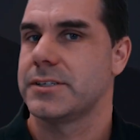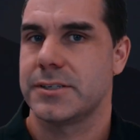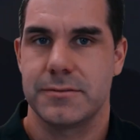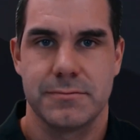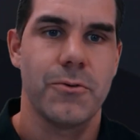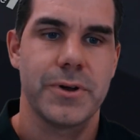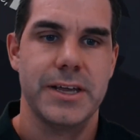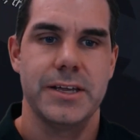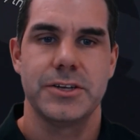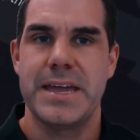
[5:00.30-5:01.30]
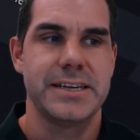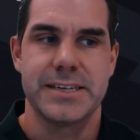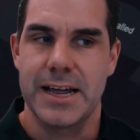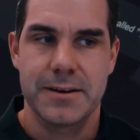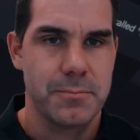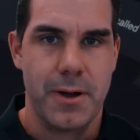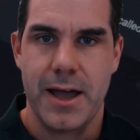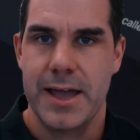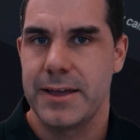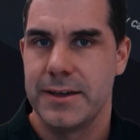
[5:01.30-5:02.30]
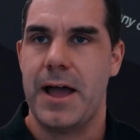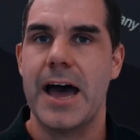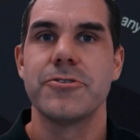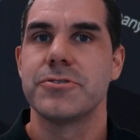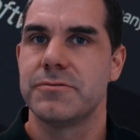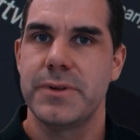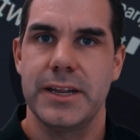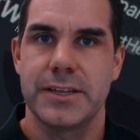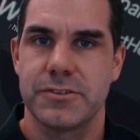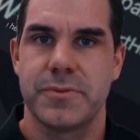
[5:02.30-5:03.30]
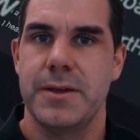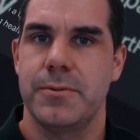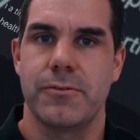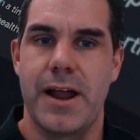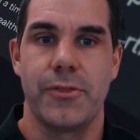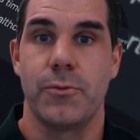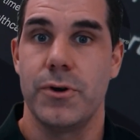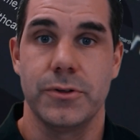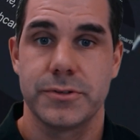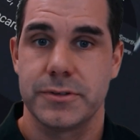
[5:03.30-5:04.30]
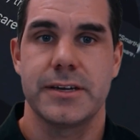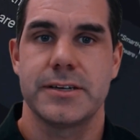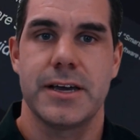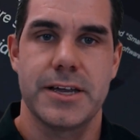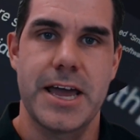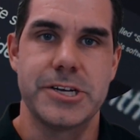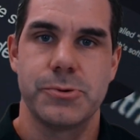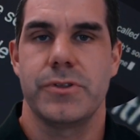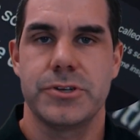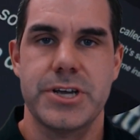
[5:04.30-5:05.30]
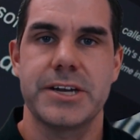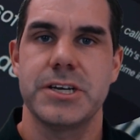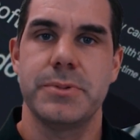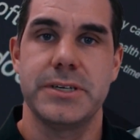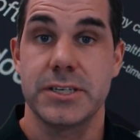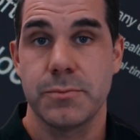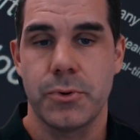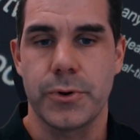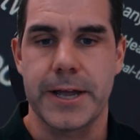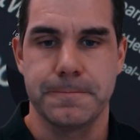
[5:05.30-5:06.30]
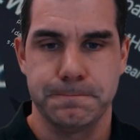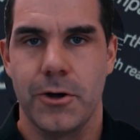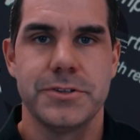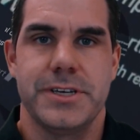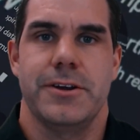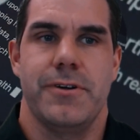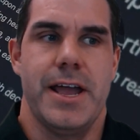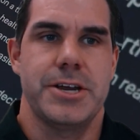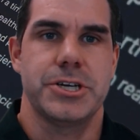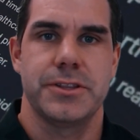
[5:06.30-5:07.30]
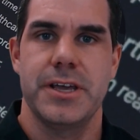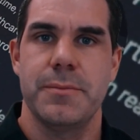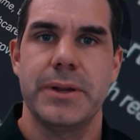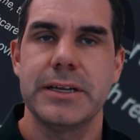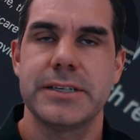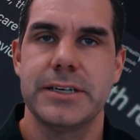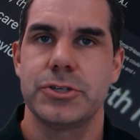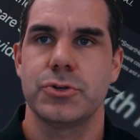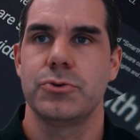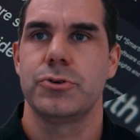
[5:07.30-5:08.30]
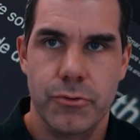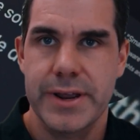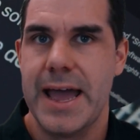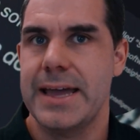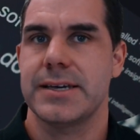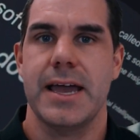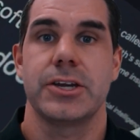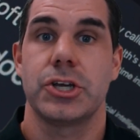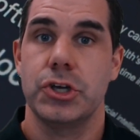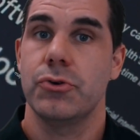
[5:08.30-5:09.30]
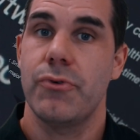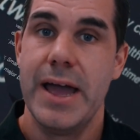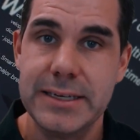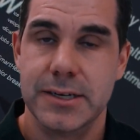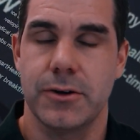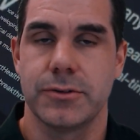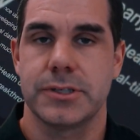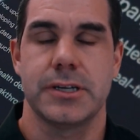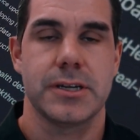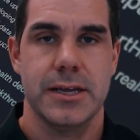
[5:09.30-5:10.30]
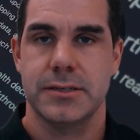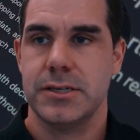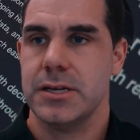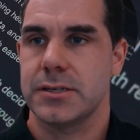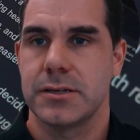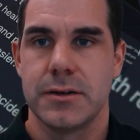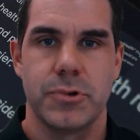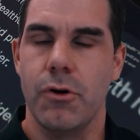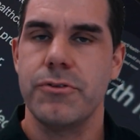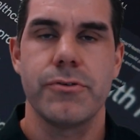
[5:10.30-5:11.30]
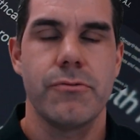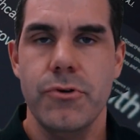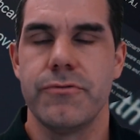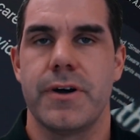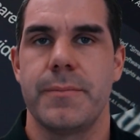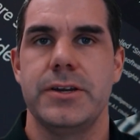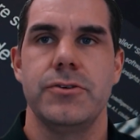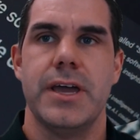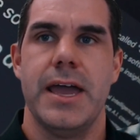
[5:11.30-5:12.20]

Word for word: It's already being done by hundreds of millions of people around the world, and, uh, and with ChatGPT supporting it. Content creation, the ability to create and curate content has just gone through the roof. I mean, you